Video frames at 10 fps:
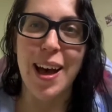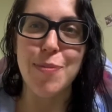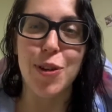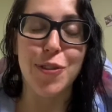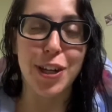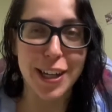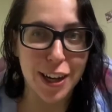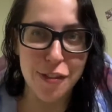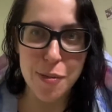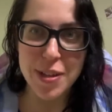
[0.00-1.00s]
So if you're
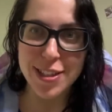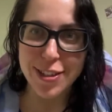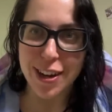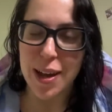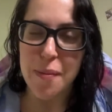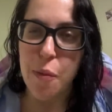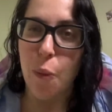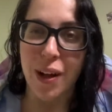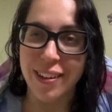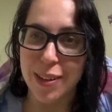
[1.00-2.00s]
here from Instagram,
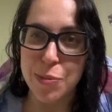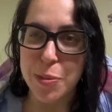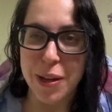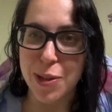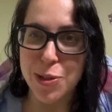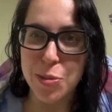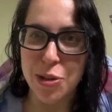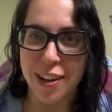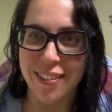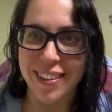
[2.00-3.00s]
welcome to my YouTube
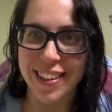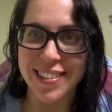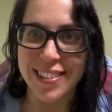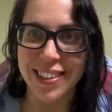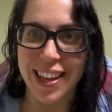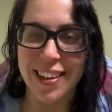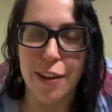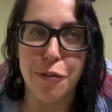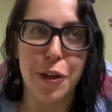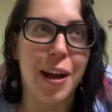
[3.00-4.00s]
channel. It is a land of
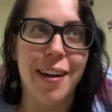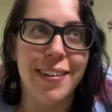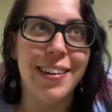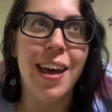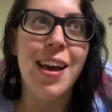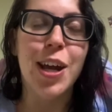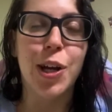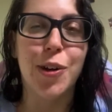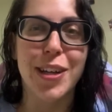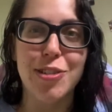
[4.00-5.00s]
forgotten
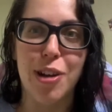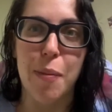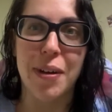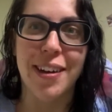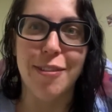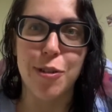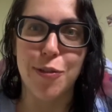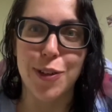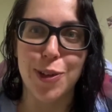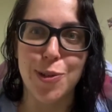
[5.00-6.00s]
Korean drama
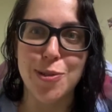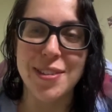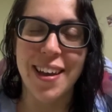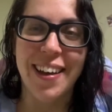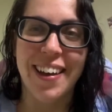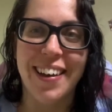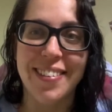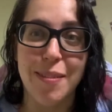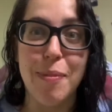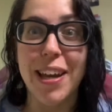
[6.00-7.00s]
reviews
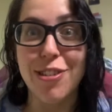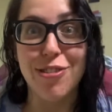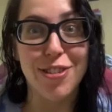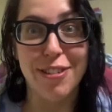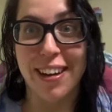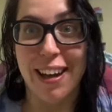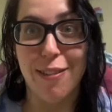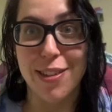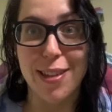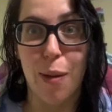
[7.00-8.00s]
that might interest you right now in
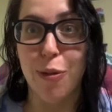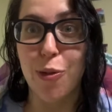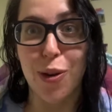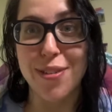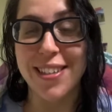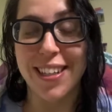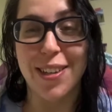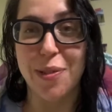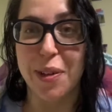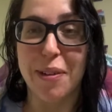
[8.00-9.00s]
this time of quarantine and
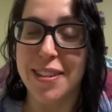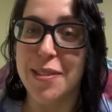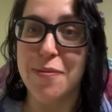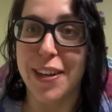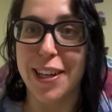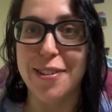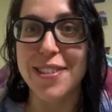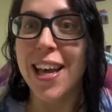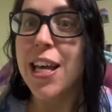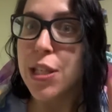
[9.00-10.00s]
you want to watch some videos,
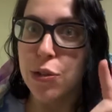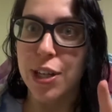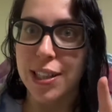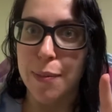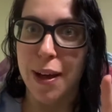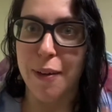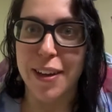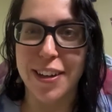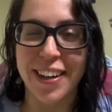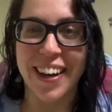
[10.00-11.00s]
so check them out while
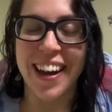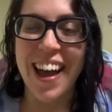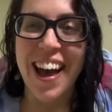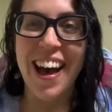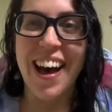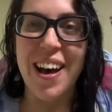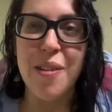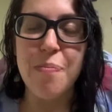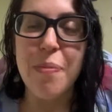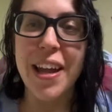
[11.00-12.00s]
you're here.
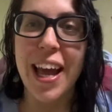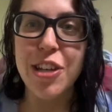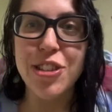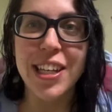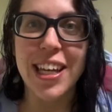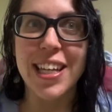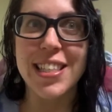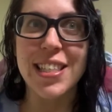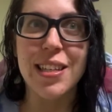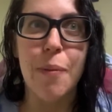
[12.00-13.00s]
But actually, it's
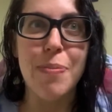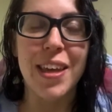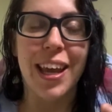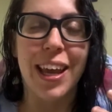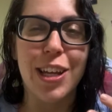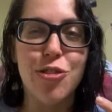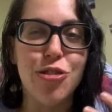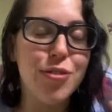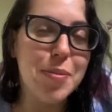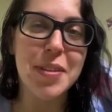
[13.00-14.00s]
something
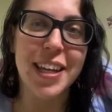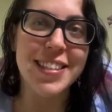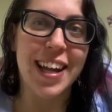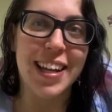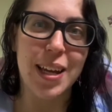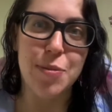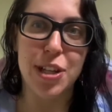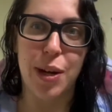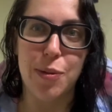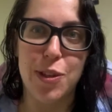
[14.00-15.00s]
extremely exciting I'm
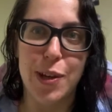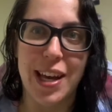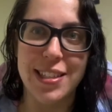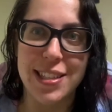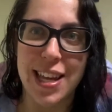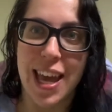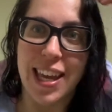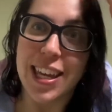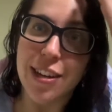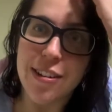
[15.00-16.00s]
sharing with you guys today
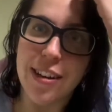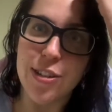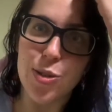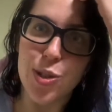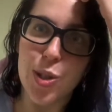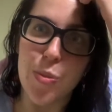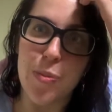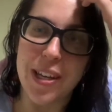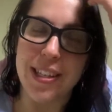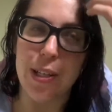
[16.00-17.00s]
here on YouTube
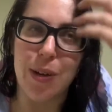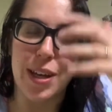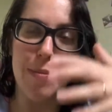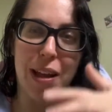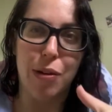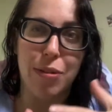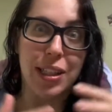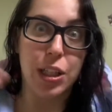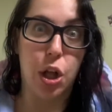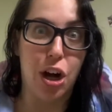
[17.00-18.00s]
because I knew I could make a
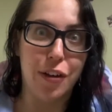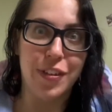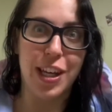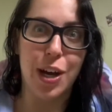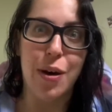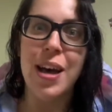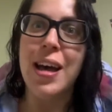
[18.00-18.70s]
really long video.